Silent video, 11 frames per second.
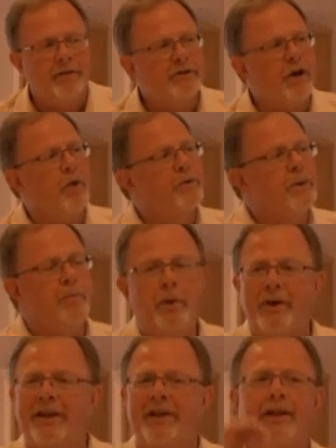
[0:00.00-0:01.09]
So, to
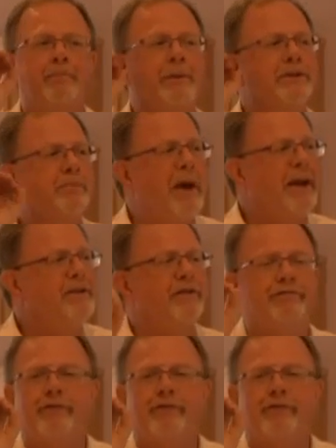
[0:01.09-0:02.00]
put it in perspective